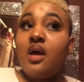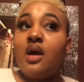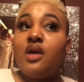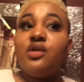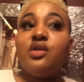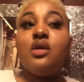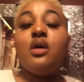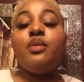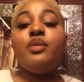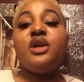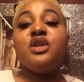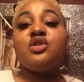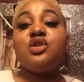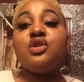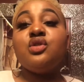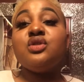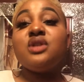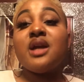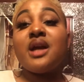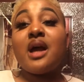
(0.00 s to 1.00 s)
you know, make sure
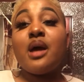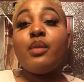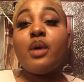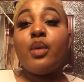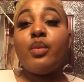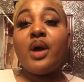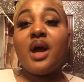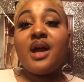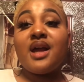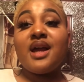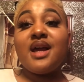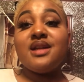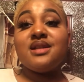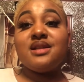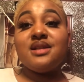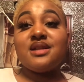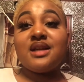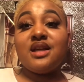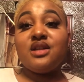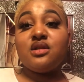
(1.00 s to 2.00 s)
you check out my podcast.
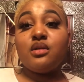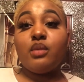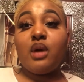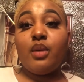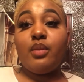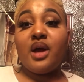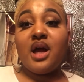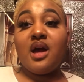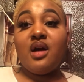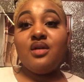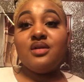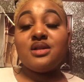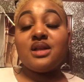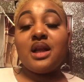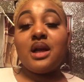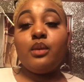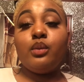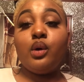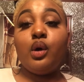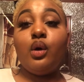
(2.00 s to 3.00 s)
It's Ain't Yo Mama House, and
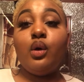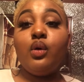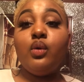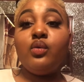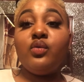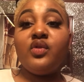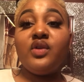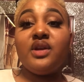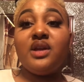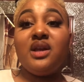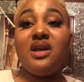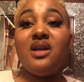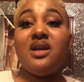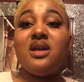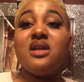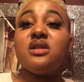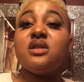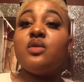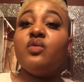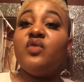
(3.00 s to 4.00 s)
I'm gonna hopefully
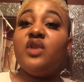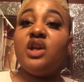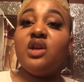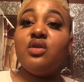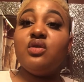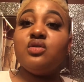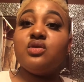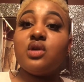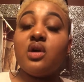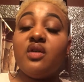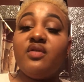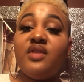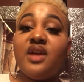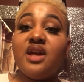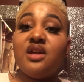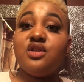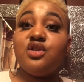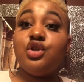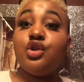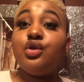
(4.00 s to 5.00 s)
get some videos of
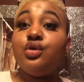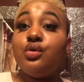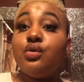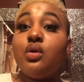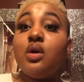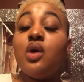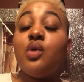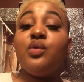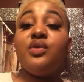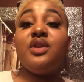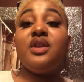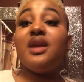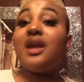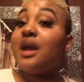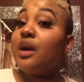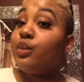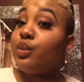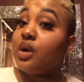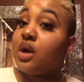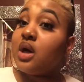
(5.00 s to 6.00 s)
that too with the
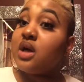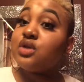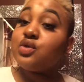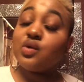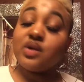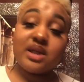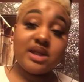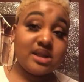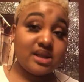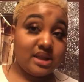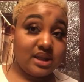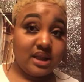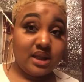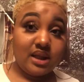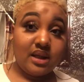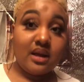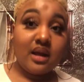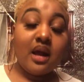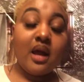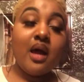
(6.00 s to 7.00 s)
camera, so let's
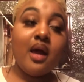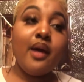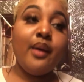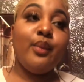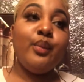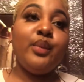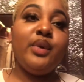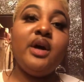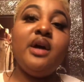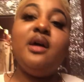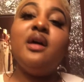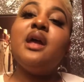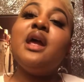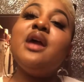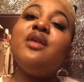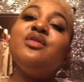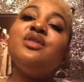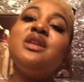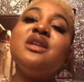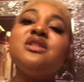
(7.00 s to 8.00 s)
see. But
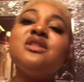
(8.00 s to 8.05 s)
everything